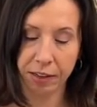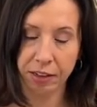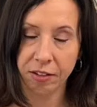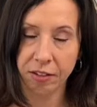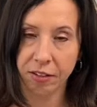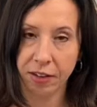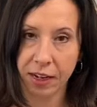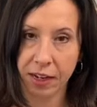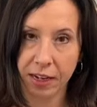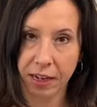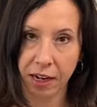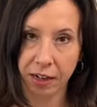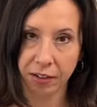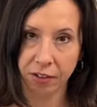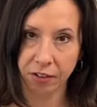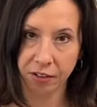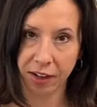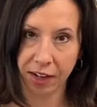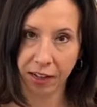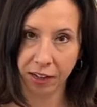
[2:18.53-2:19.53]
let's say
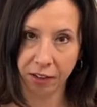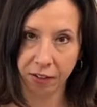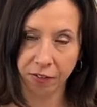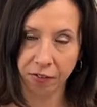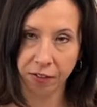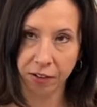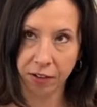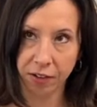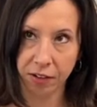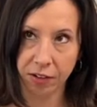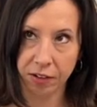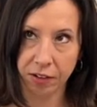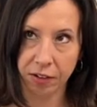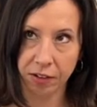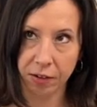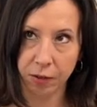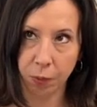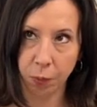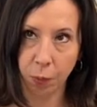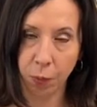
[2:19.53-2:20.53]
on a scale of
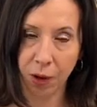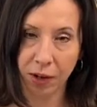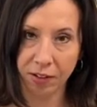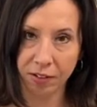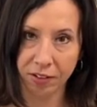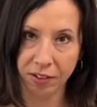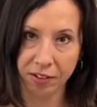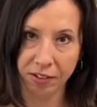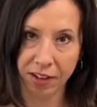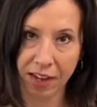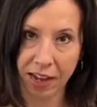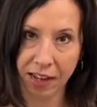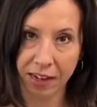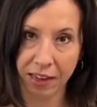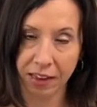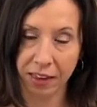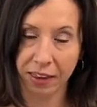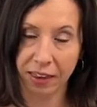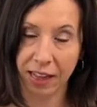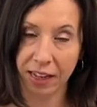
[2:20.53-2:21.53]
1 to
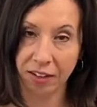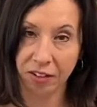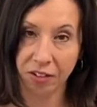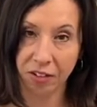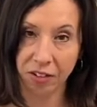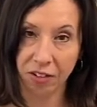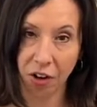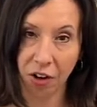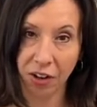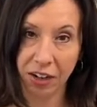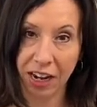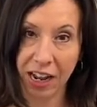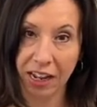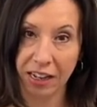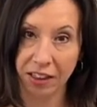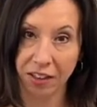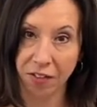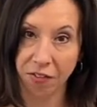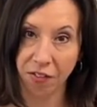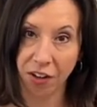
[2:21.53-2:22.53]
10, let's start
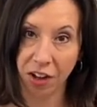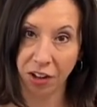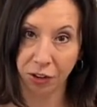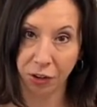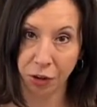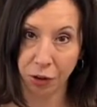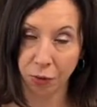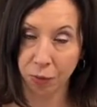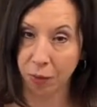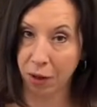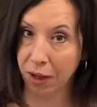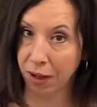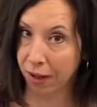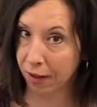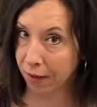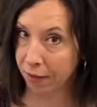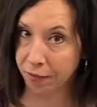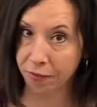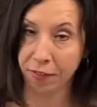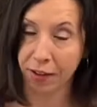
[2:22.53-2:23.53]
at the volume
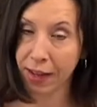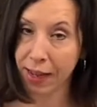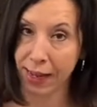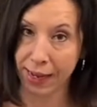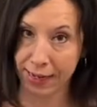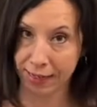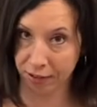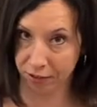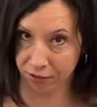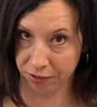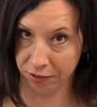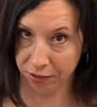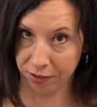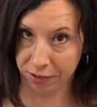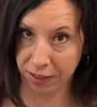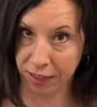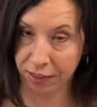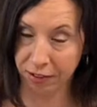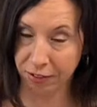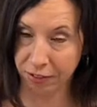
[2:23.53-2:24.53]
of 8
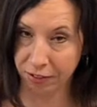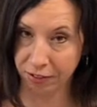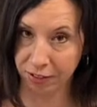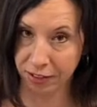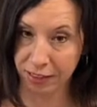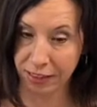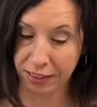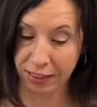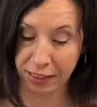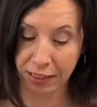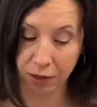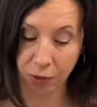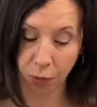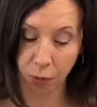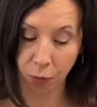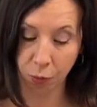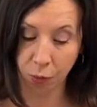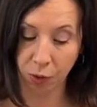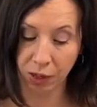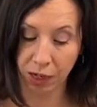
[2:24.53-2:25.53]
and see
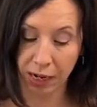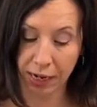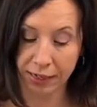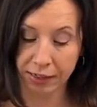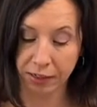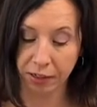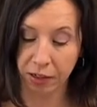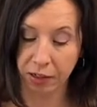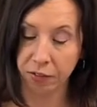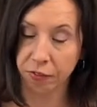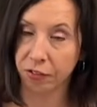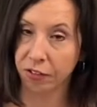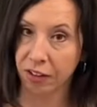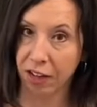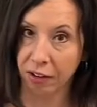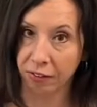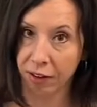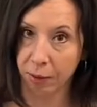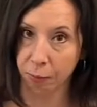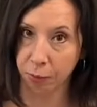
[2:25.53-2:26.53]
what kind of
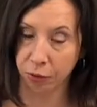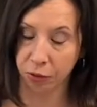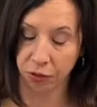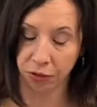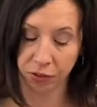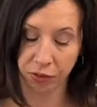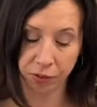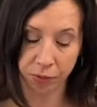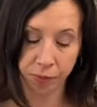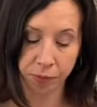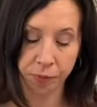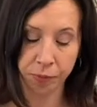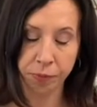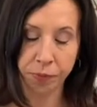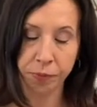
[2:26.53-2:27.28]
sound that produces.